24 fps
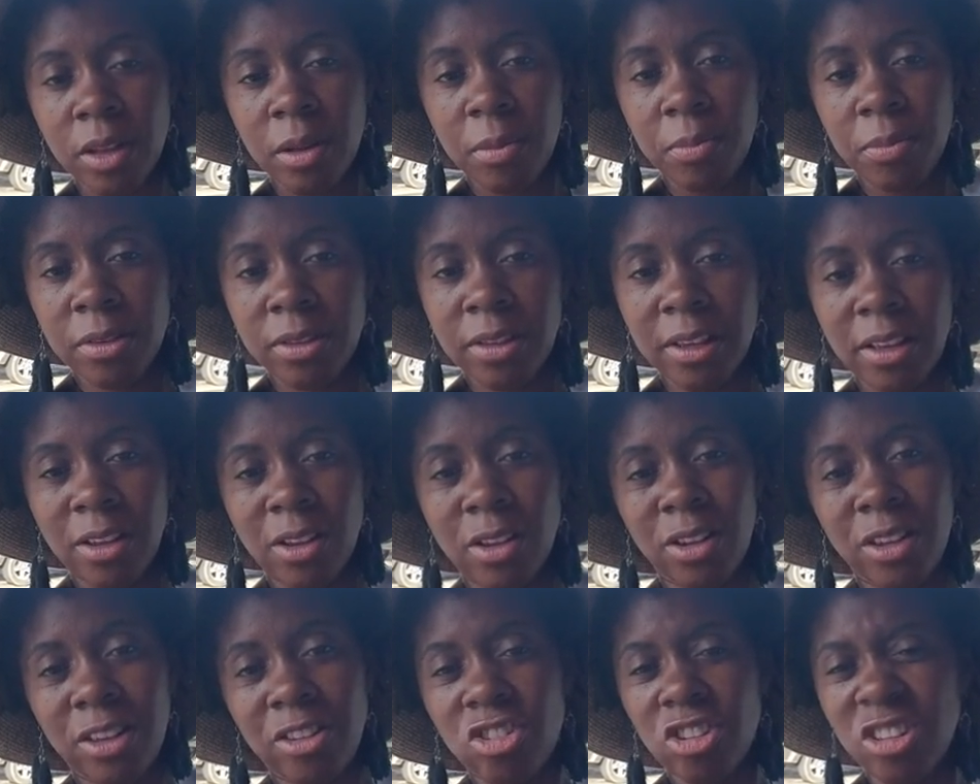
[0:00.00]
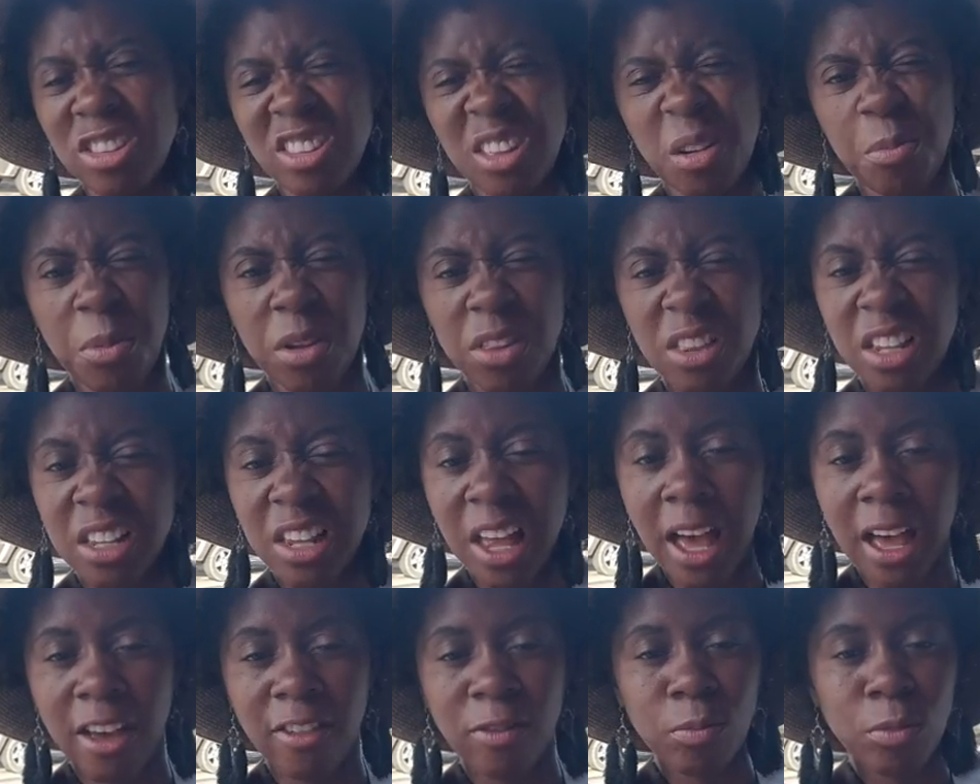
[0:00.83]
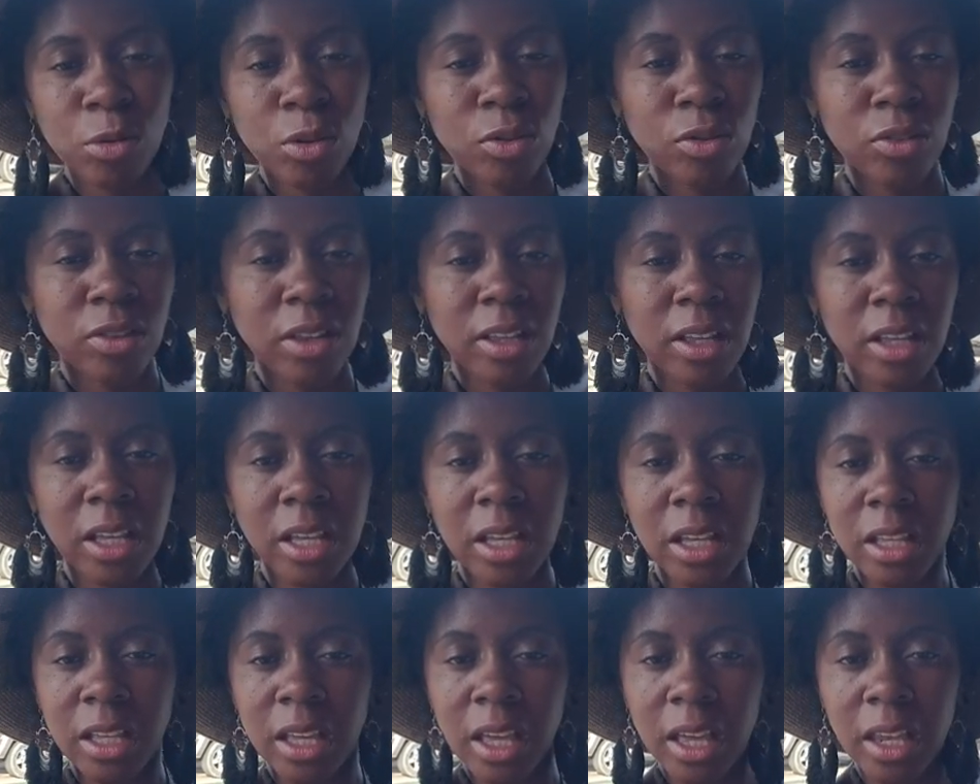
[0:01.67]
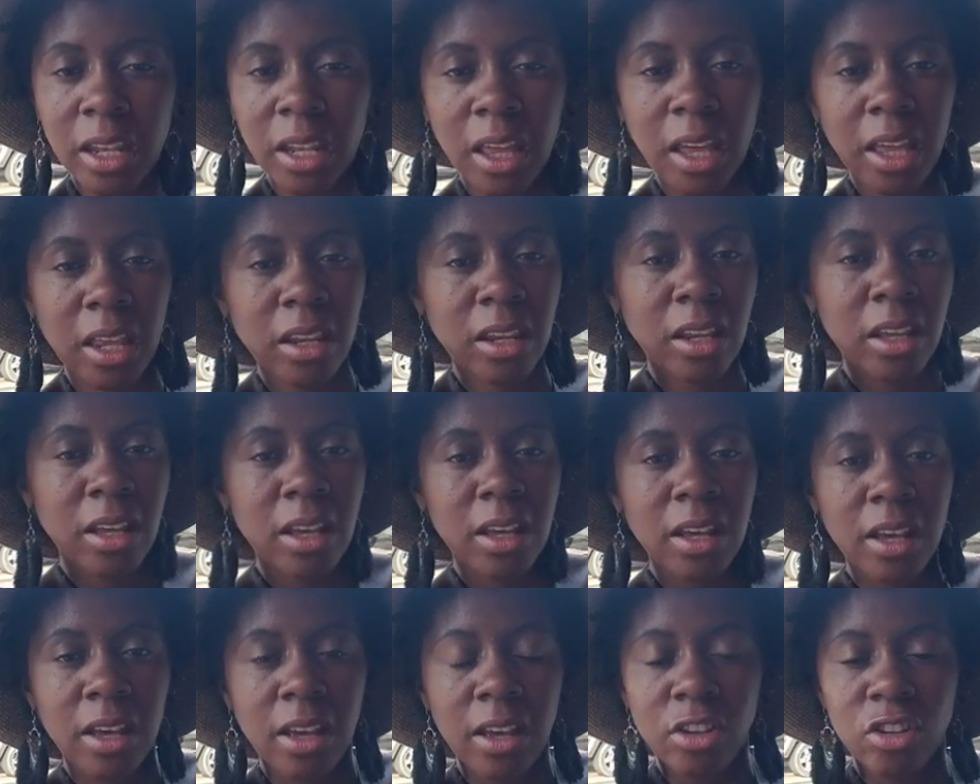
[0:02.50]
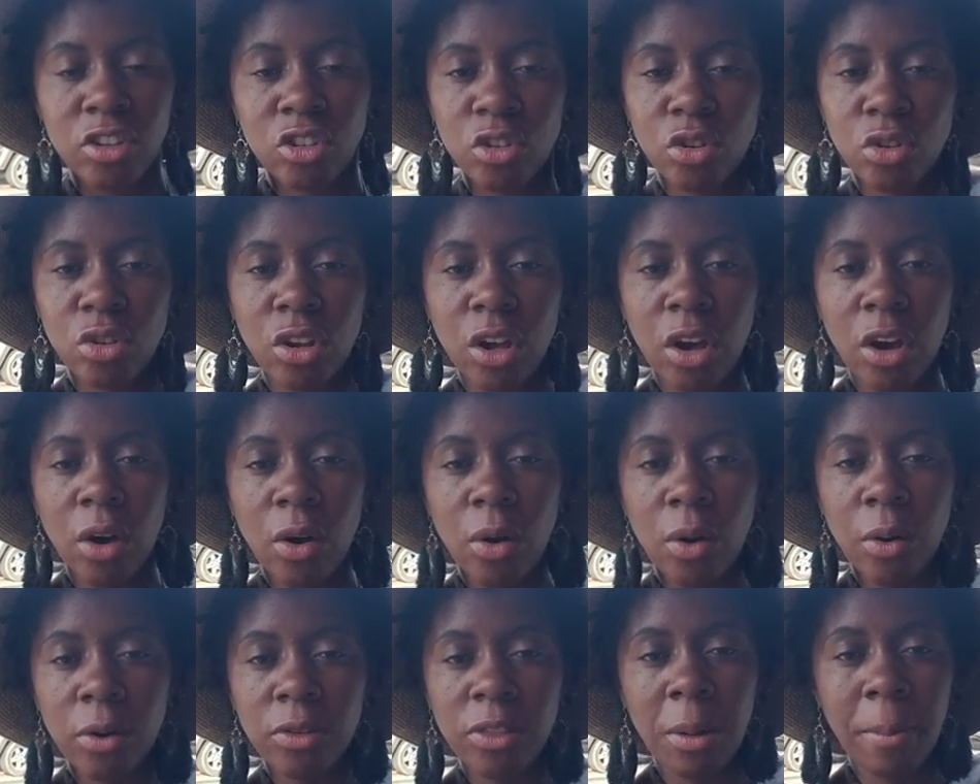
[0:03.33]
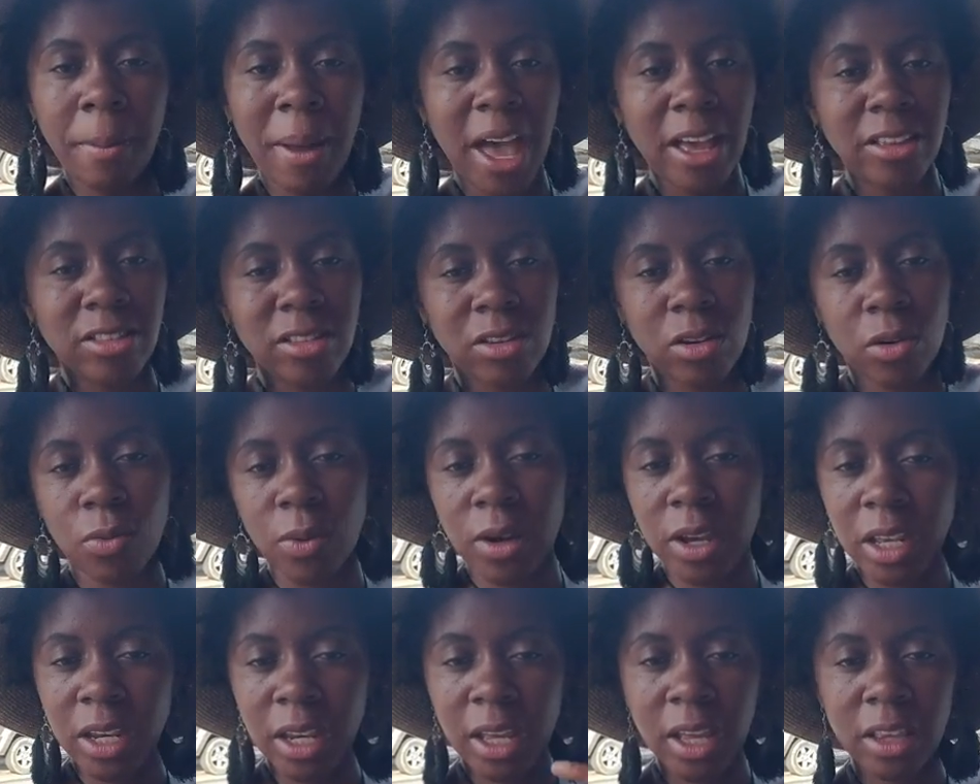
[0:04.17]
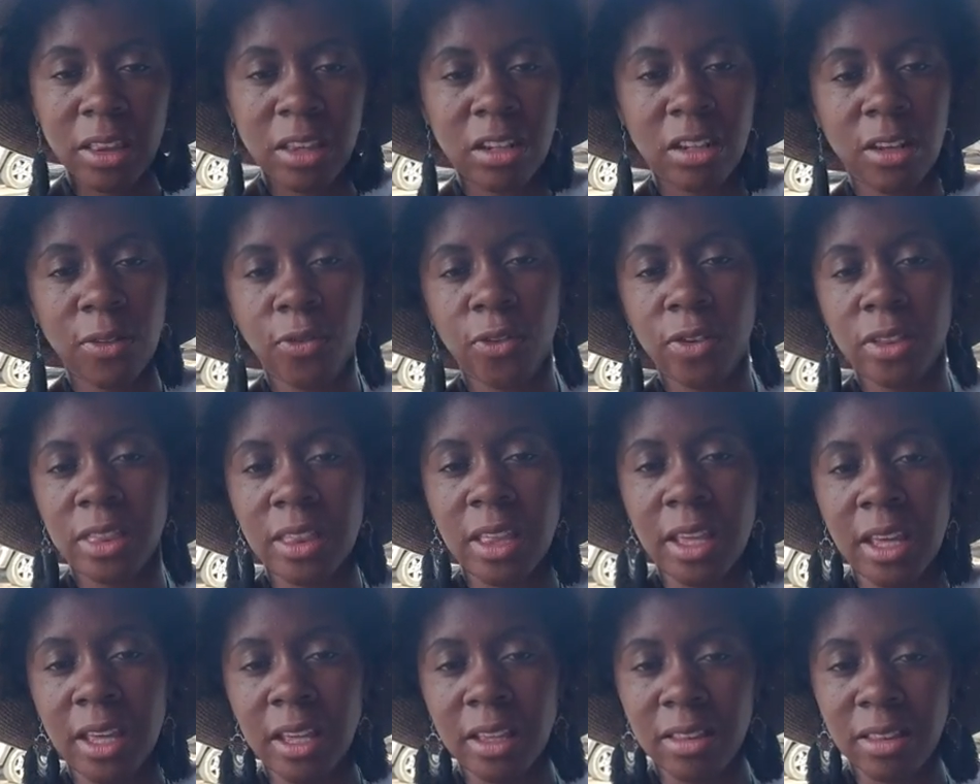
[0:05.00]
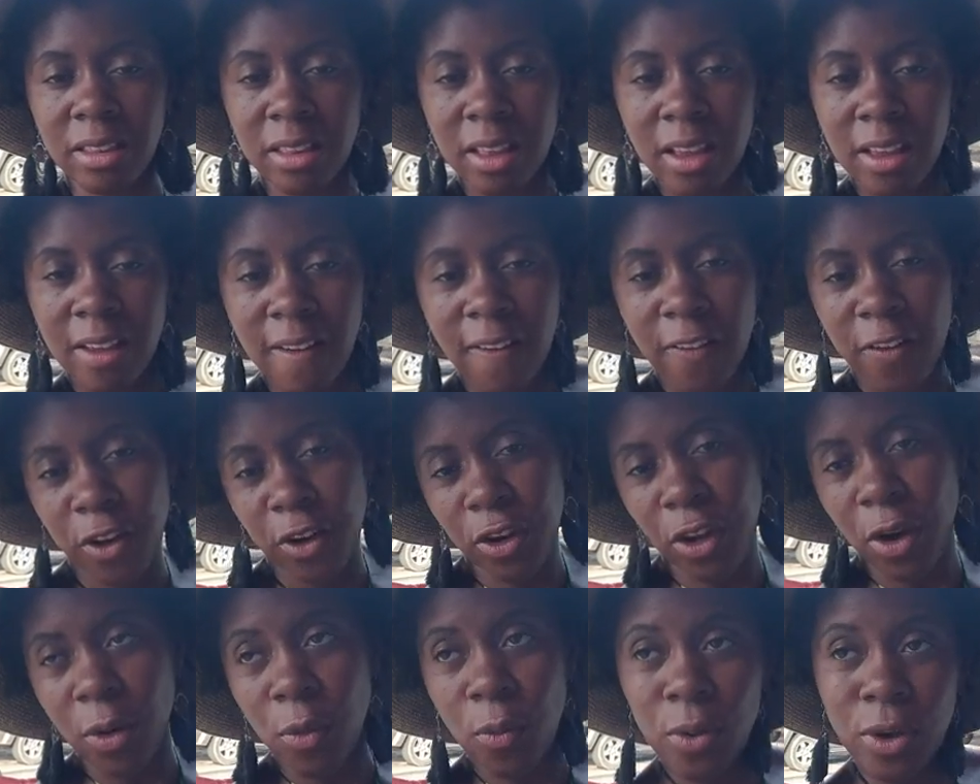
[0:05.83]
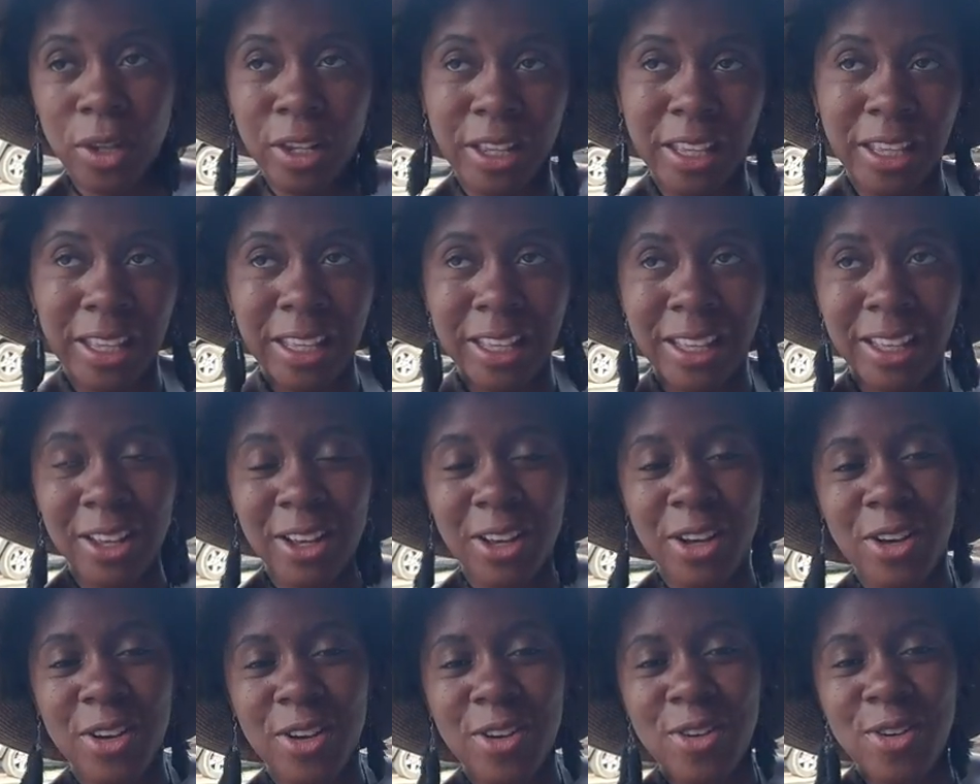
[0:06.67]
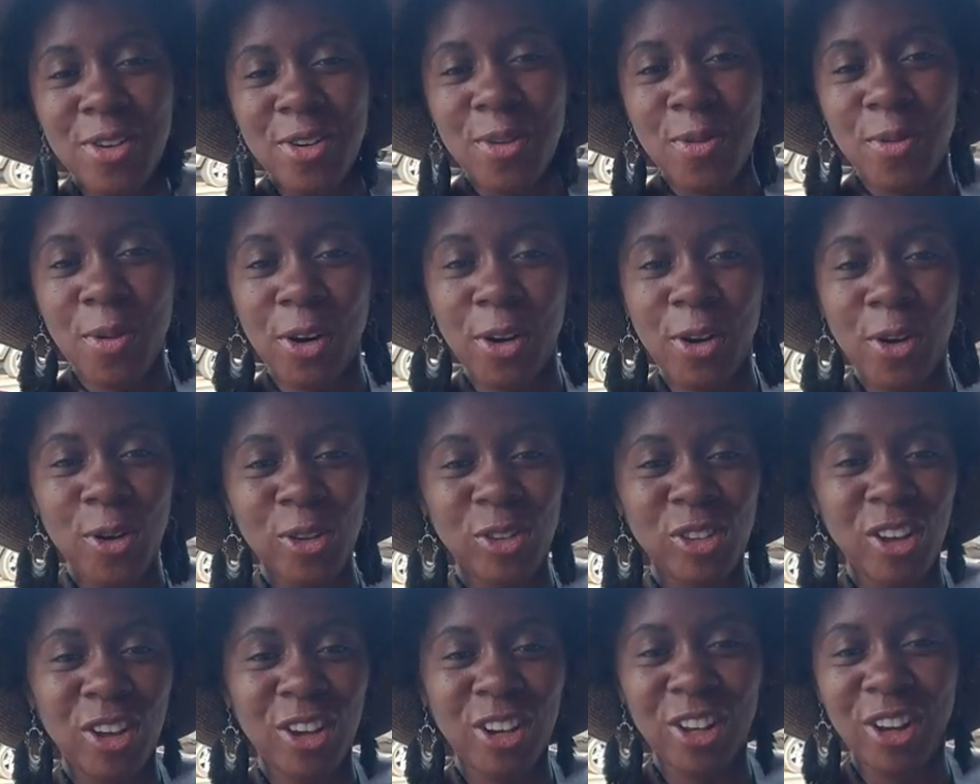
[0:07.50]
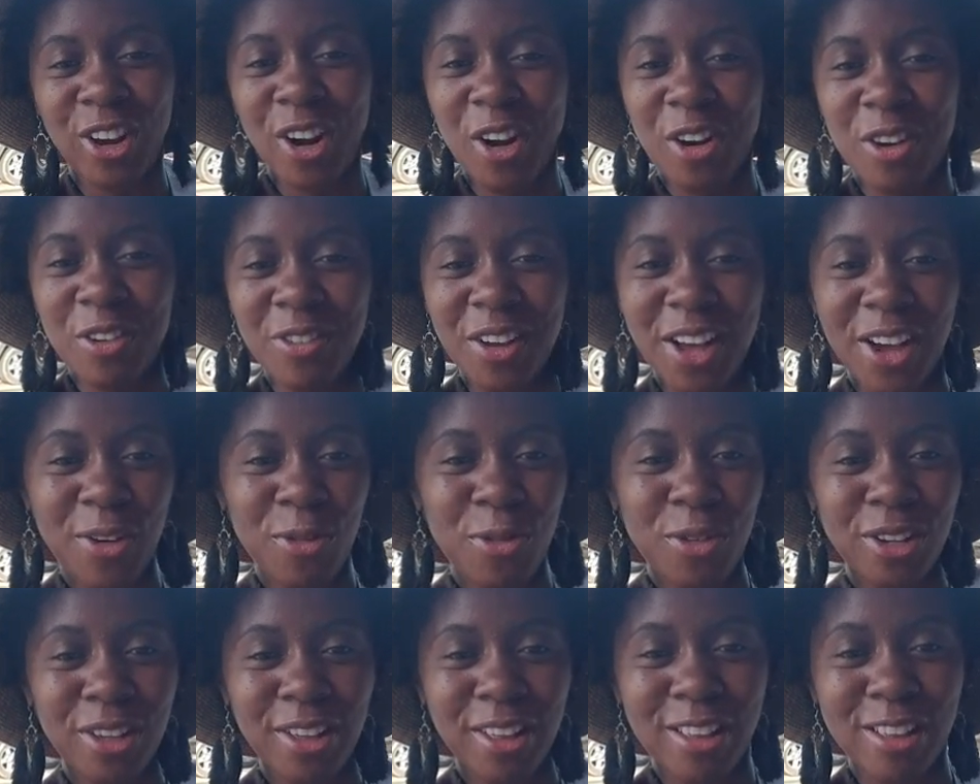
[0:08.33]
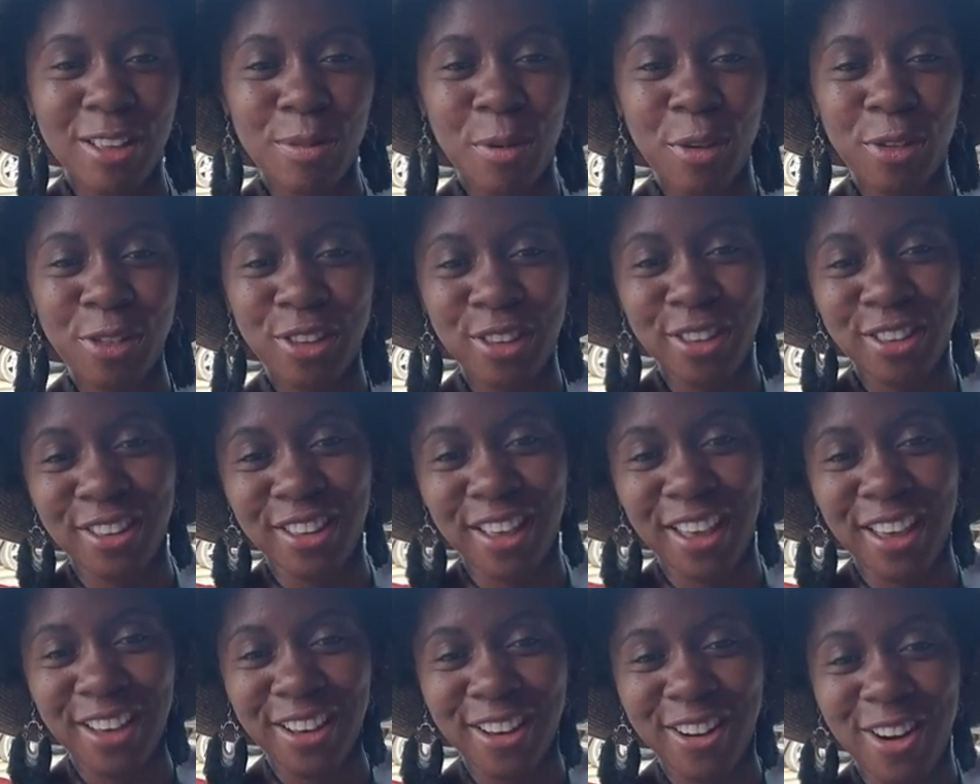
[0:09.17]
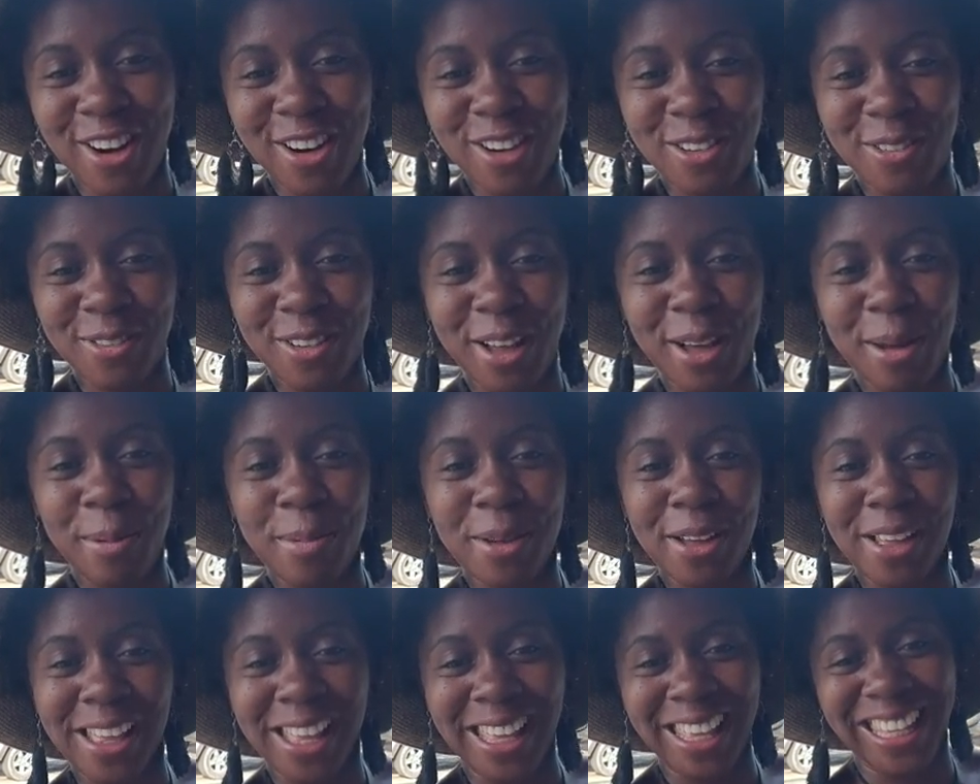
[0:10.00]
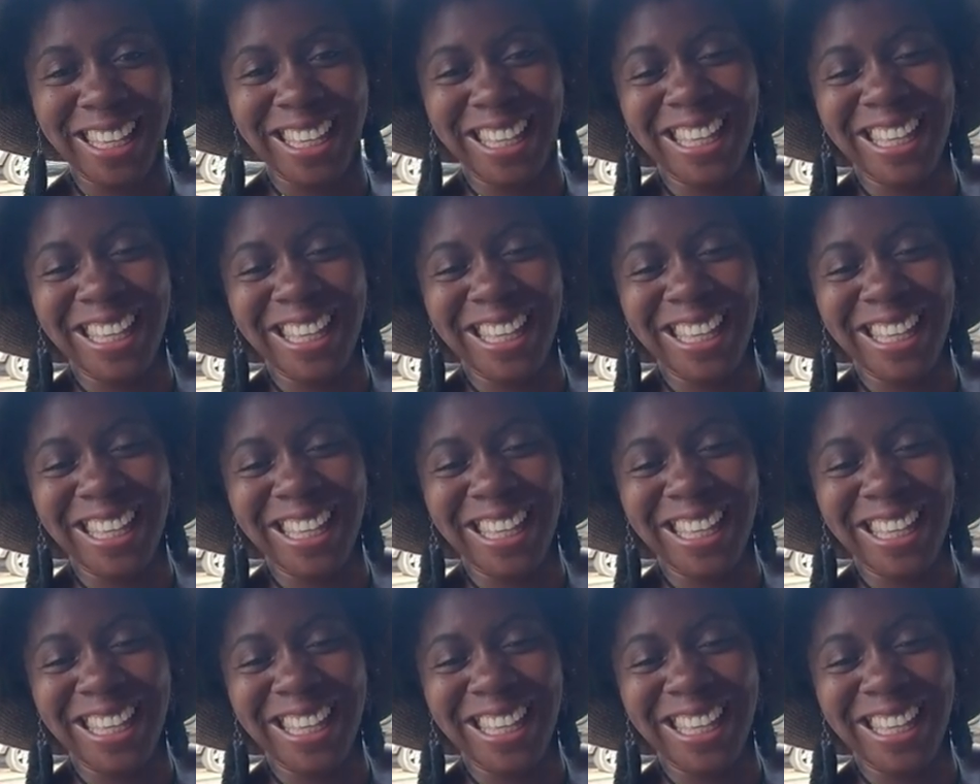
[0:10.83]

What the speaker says: particularly just some of the live music and then, you know, the masquerading and the different things. You know, really what goes on at Carnival, really it's supposed to stay at Carnival, but...